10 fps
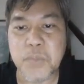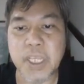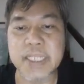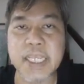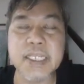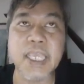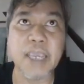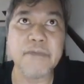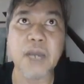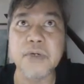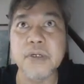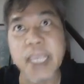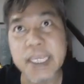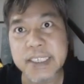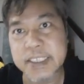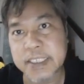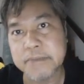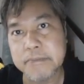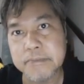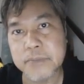and then have our RAG system